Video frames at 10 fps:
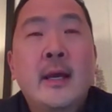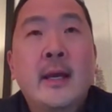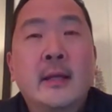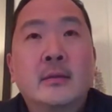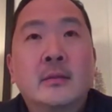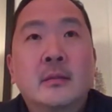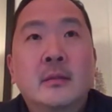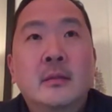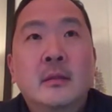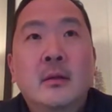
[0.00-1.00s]
And,
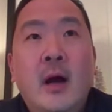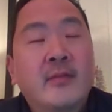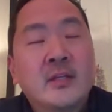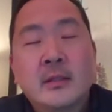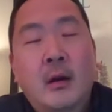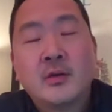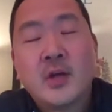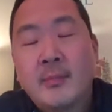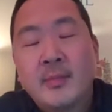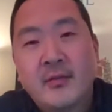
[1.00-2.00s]
you know, obviously our
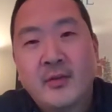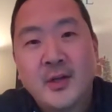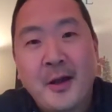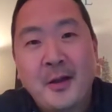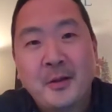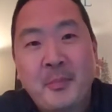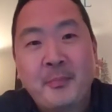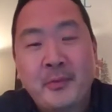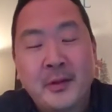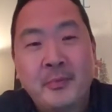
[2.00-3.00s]
job is never done and
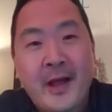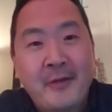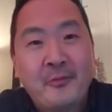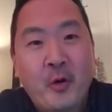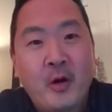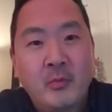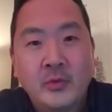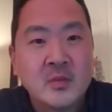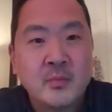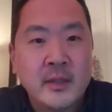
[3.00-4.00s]
the platform
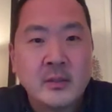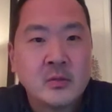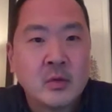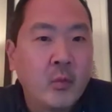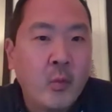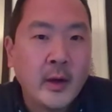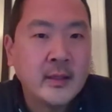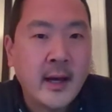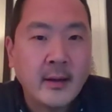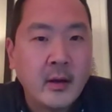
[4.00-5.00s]
will just be in sort of the
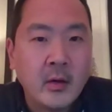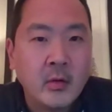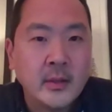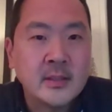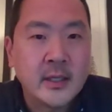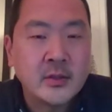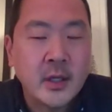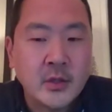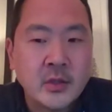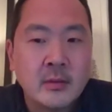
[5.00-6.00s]
1.0
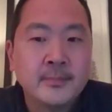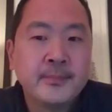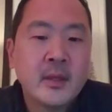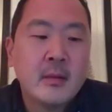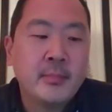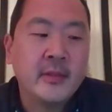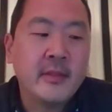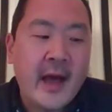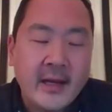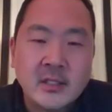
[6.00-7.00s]
instantiation.
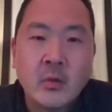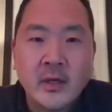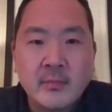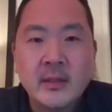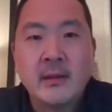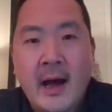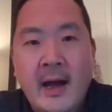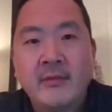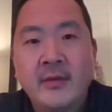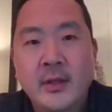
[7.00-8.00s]
But that is going to be
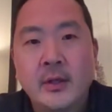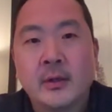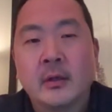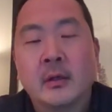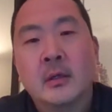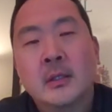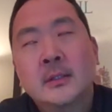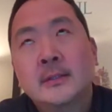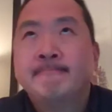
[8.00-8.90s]
live here.